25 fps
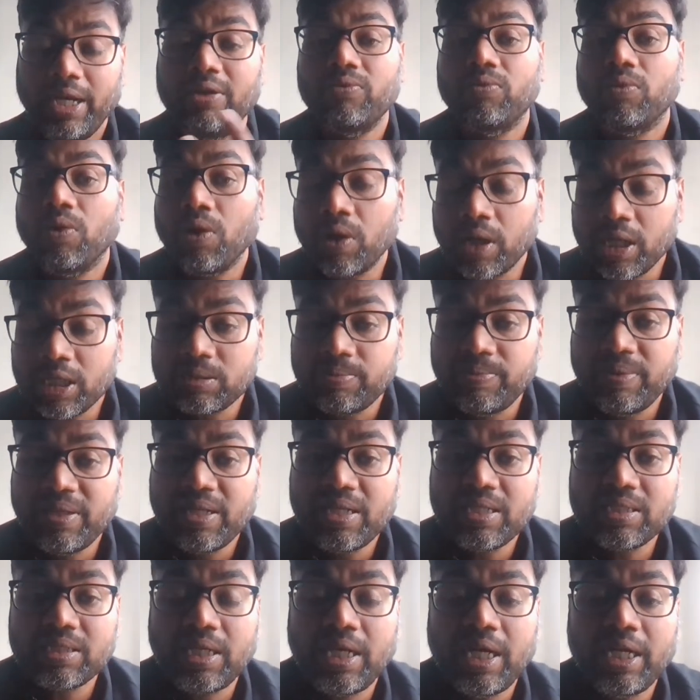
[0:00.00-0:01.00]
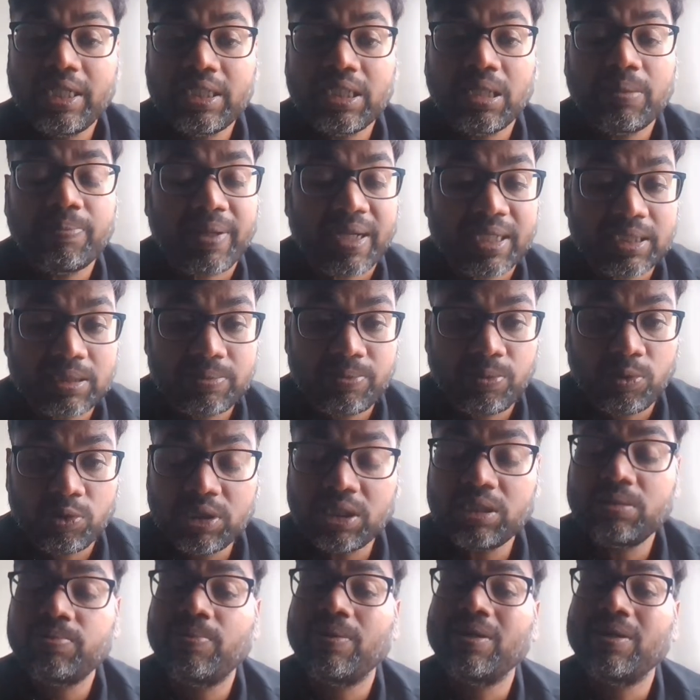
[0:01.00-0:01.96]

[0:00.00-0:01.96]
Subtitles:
work experience related past project,